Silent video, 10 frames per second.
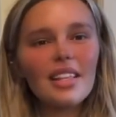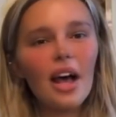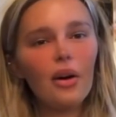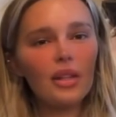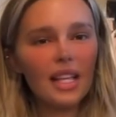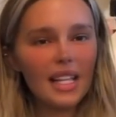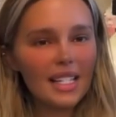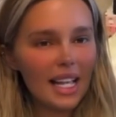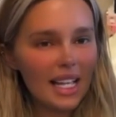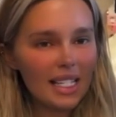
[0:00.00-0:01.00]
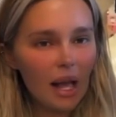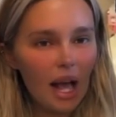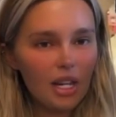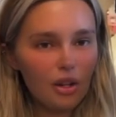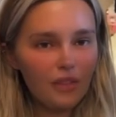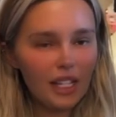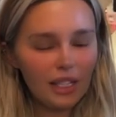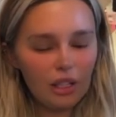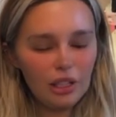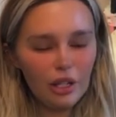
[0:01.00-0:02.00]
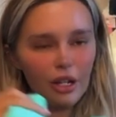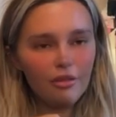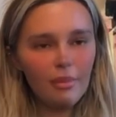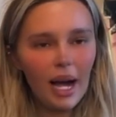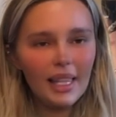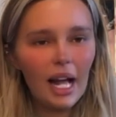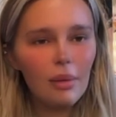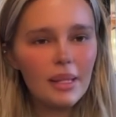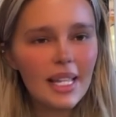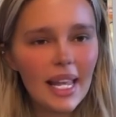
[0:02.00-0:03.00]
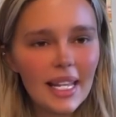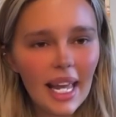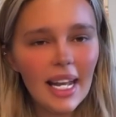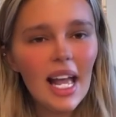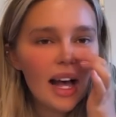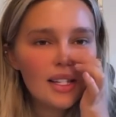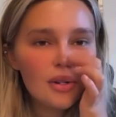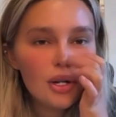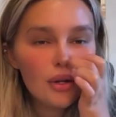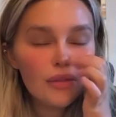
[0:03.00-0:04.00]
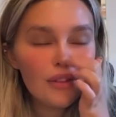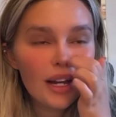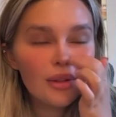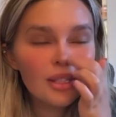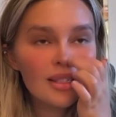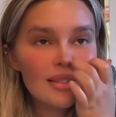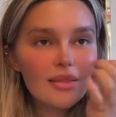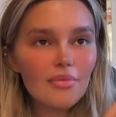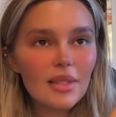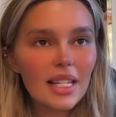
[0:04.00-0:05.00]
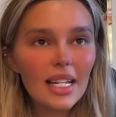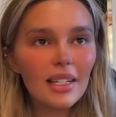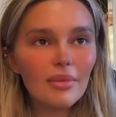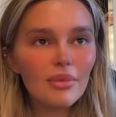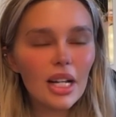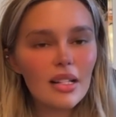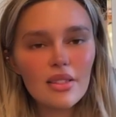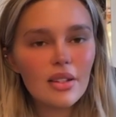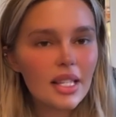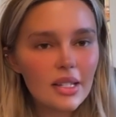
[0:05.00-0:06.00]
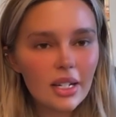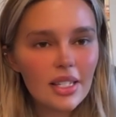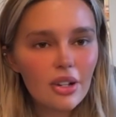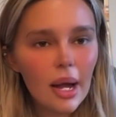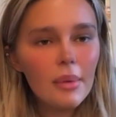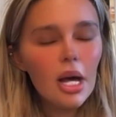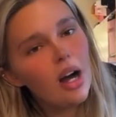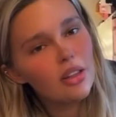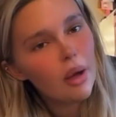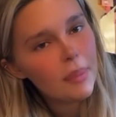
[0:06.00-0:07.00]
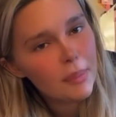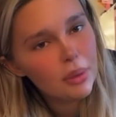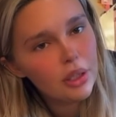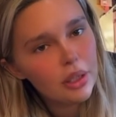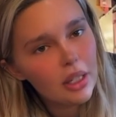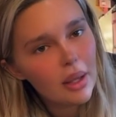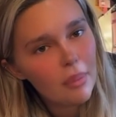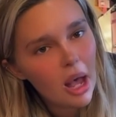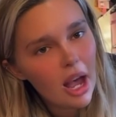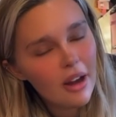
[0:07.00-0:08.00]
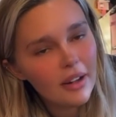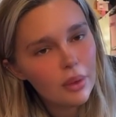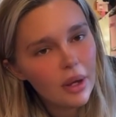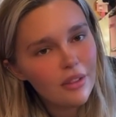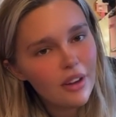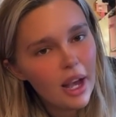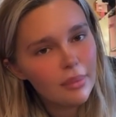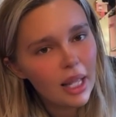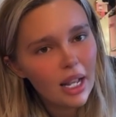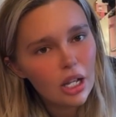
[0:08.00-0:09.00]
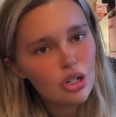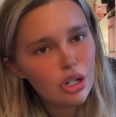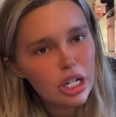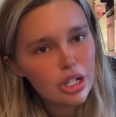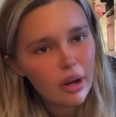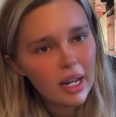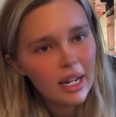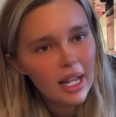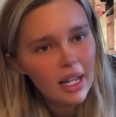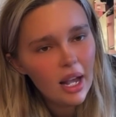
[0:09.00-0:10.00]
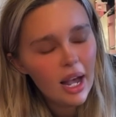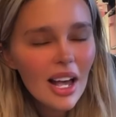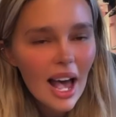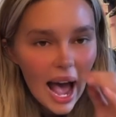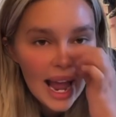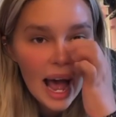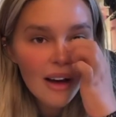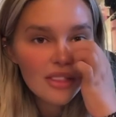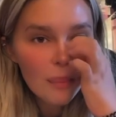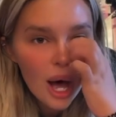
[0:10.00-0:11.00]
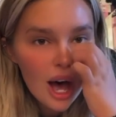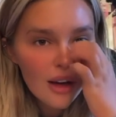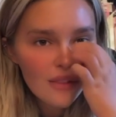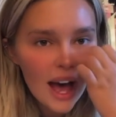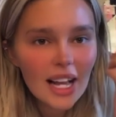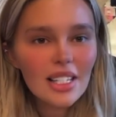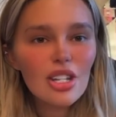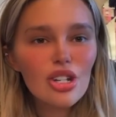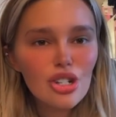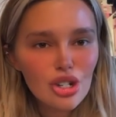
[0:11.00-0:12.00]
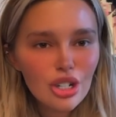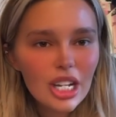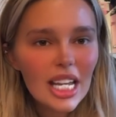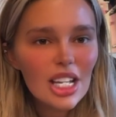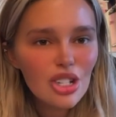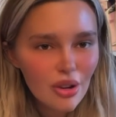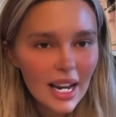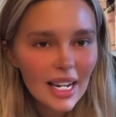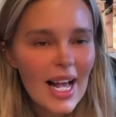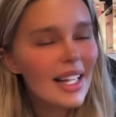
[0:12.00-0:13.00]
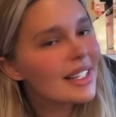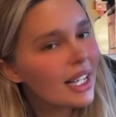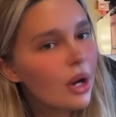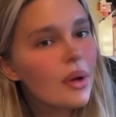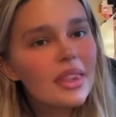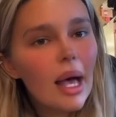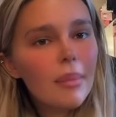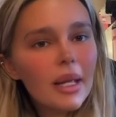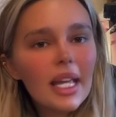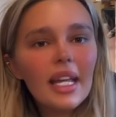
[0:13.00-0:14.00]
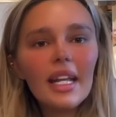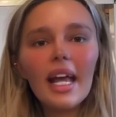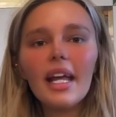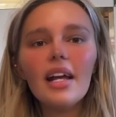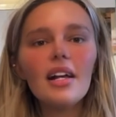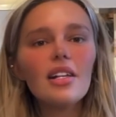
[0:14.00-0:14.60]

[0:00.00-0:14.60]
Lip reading: So this is another little look of mine that I'll be taking. I don't know if anyone's seen girls do this on Instagram, but a lot of people pair it with like a chunky trainer. I have the perfect chunky trainer to go with that bikini.